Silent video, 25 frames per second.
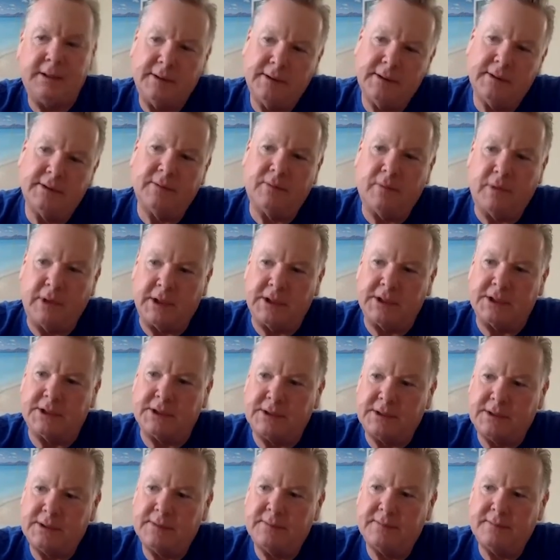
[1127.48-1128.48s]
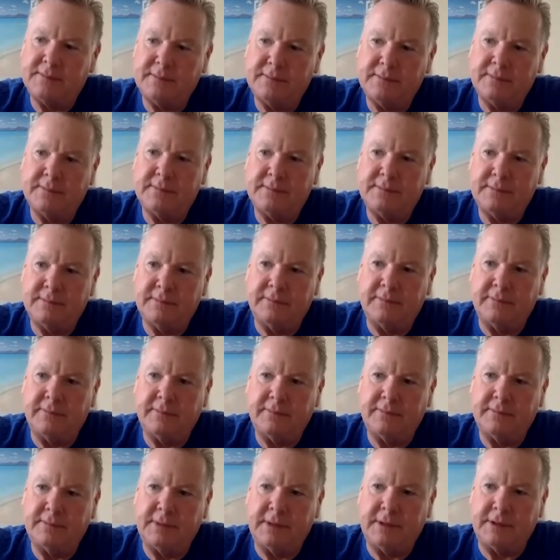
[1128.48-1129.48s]
what is
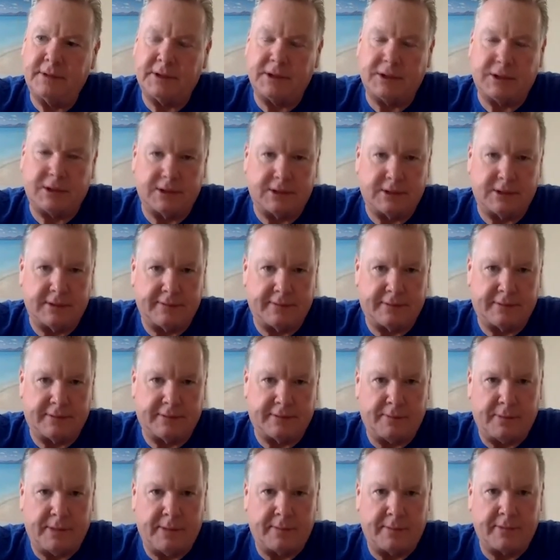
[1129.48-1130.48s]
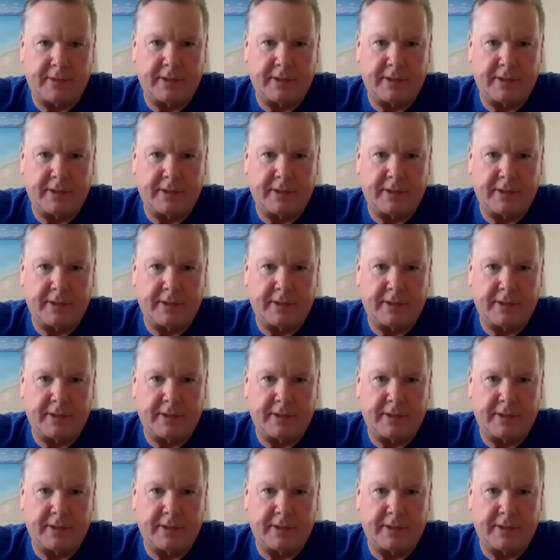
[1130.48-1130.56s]
such a difficult memory.